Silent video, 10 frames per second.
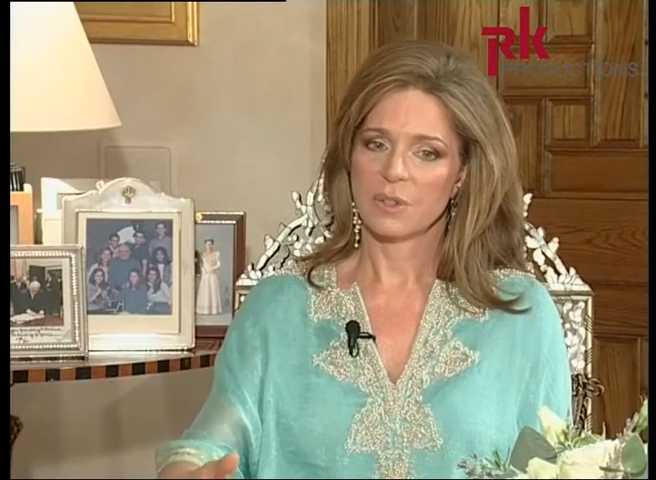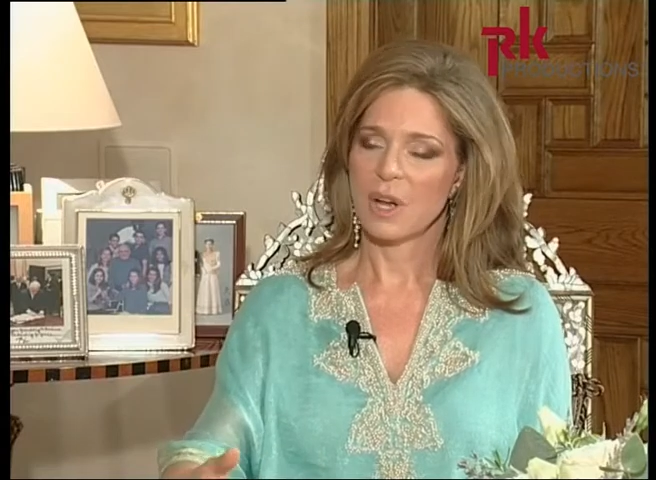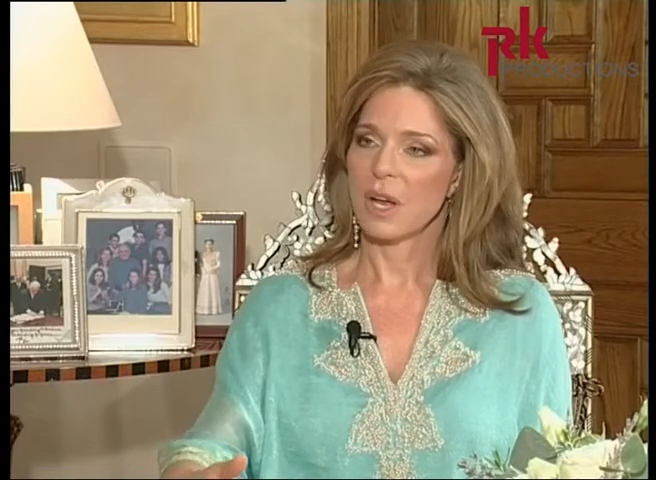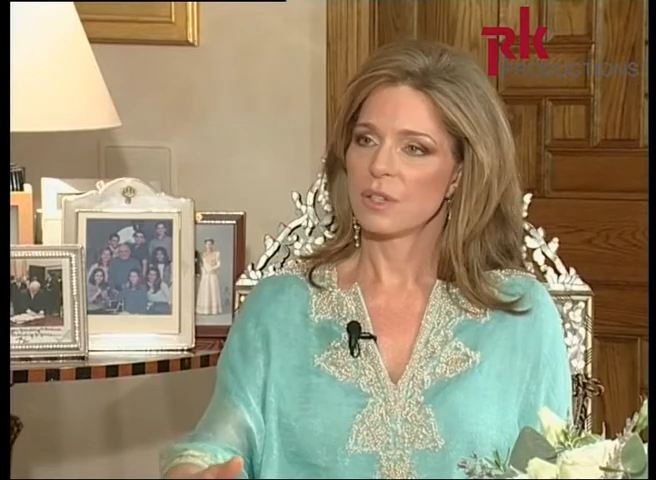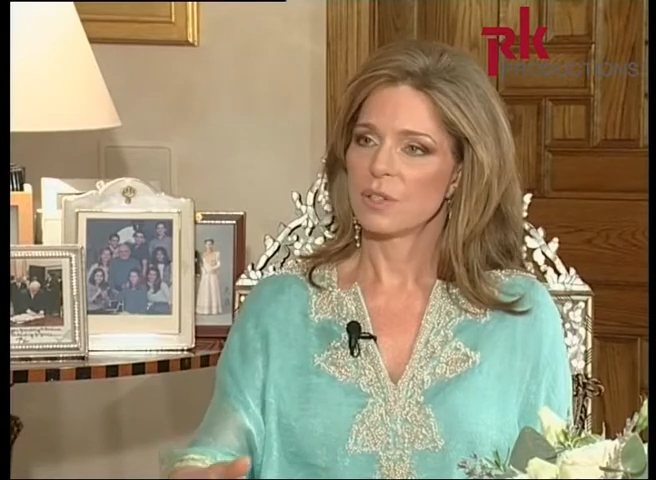
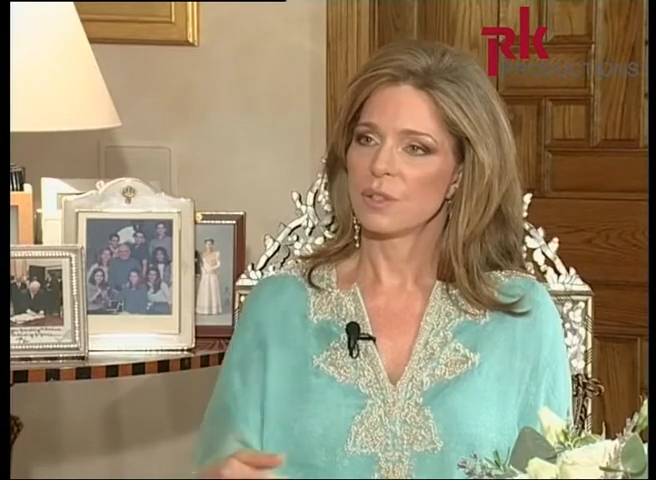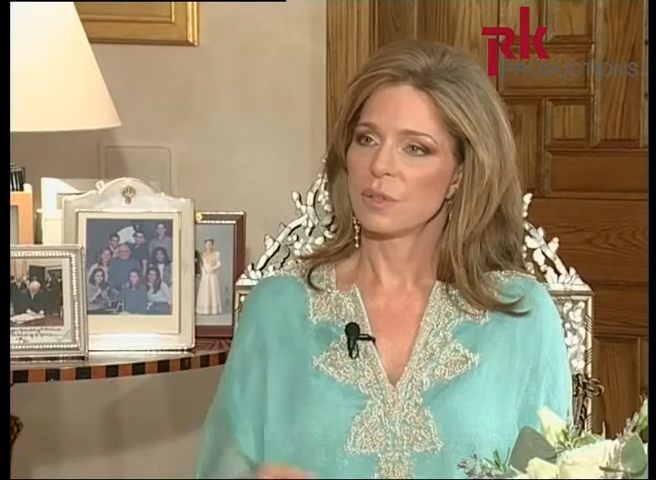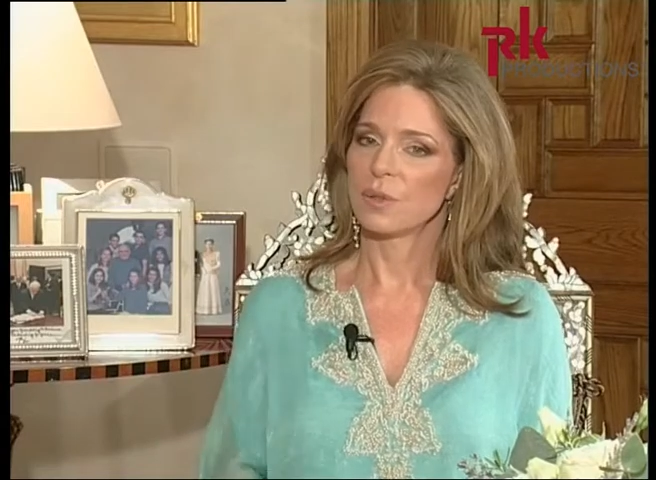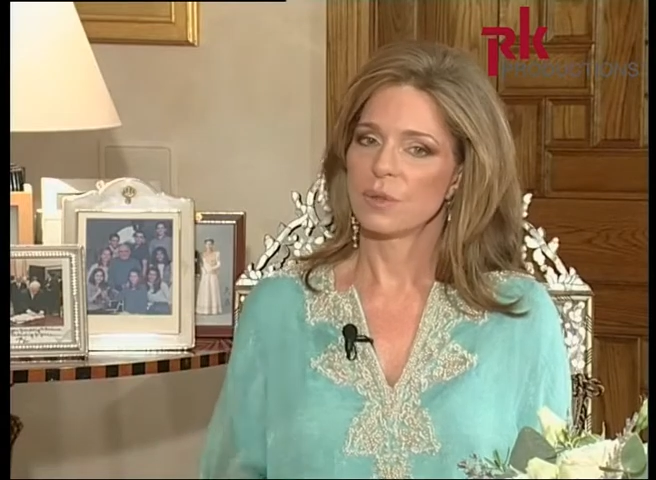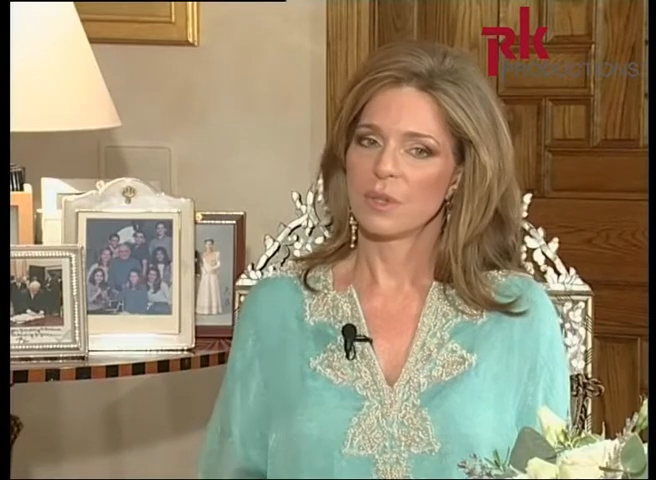tried
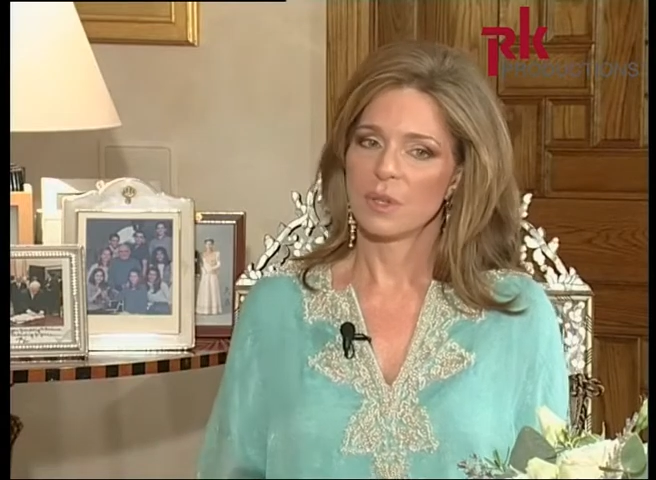to